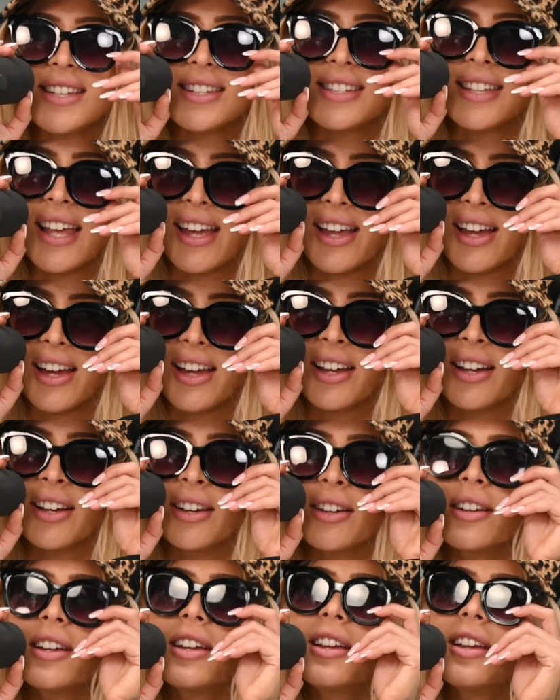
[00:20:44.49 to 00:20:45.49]
it's like,
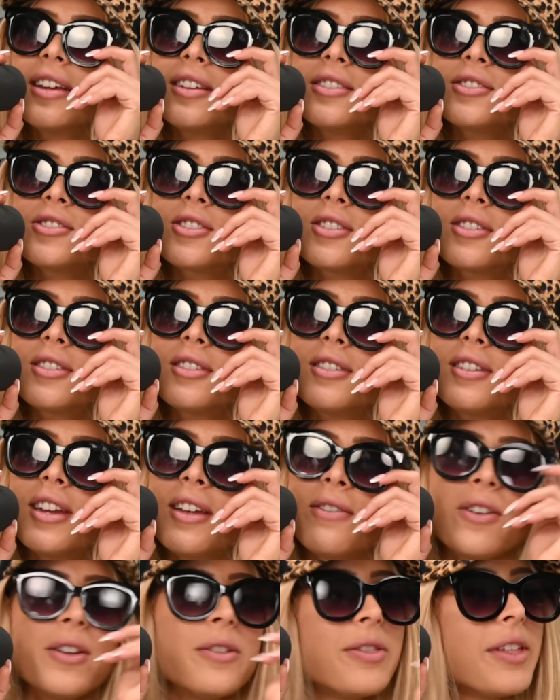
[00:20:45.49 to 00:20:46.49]

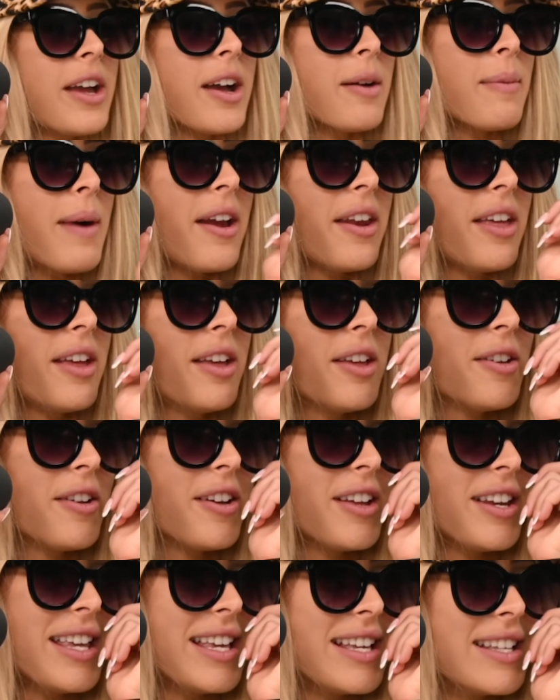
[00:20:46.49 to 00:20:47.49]
if you think about it, you
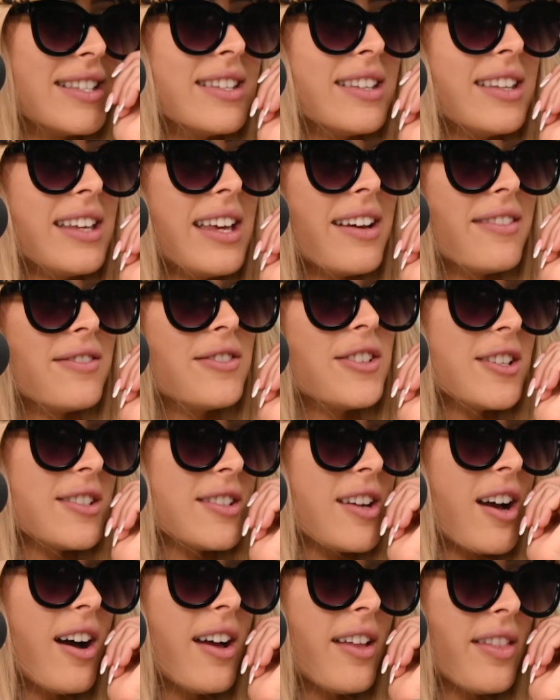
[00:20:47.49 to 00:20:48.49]
could easily have
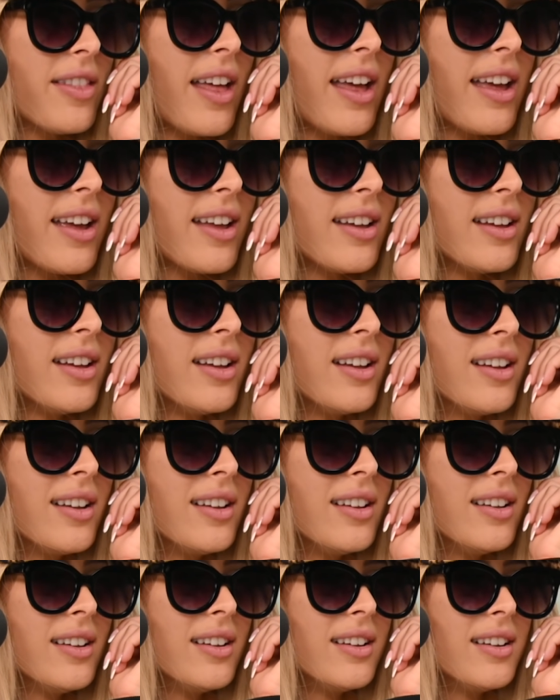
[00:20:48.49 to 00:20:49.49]
just gotten like
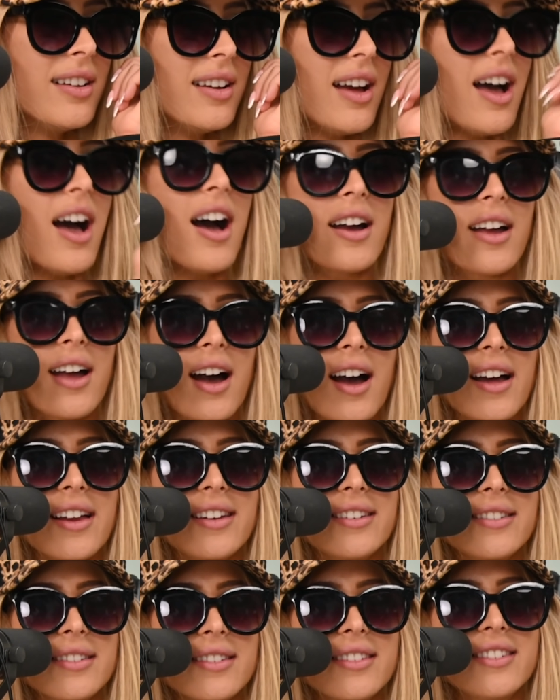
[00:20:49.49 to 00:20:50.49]
a
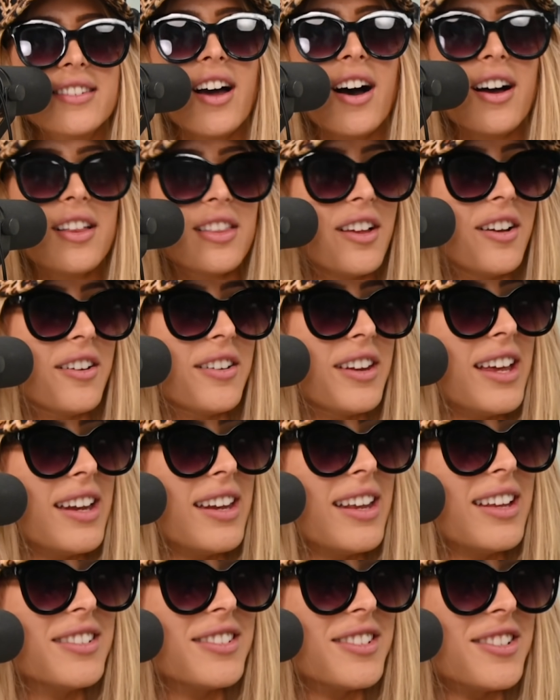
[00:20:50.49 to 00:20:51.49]
gun, not
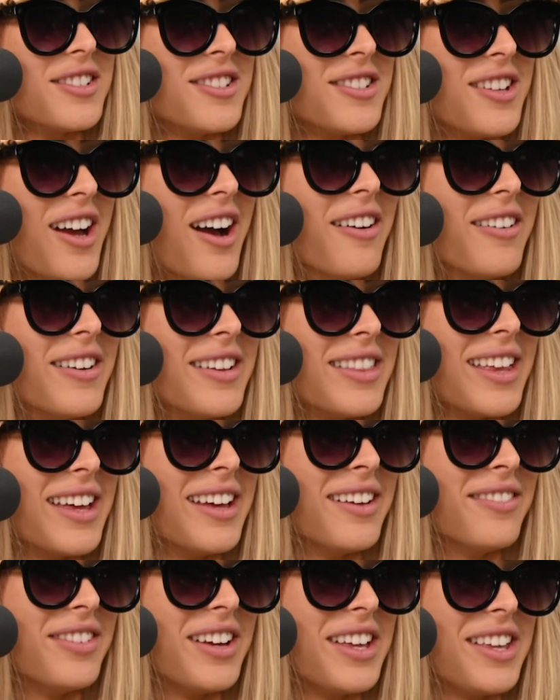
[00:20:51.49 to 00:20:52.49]
loaded, and just shot with it.
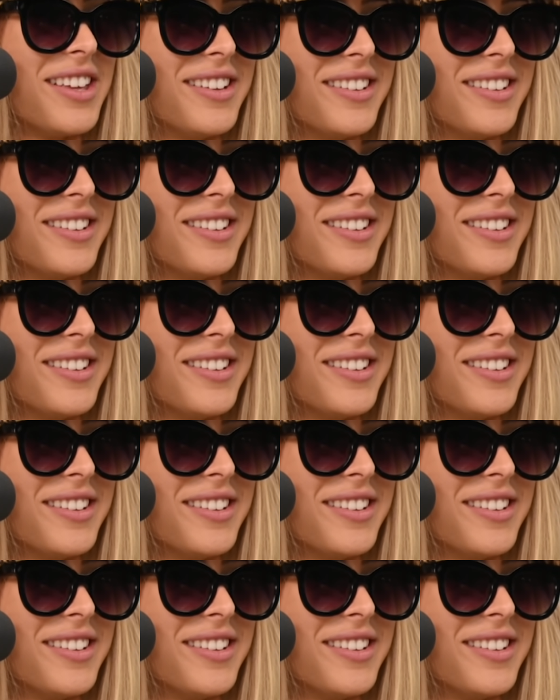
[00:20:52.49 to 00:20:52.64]
But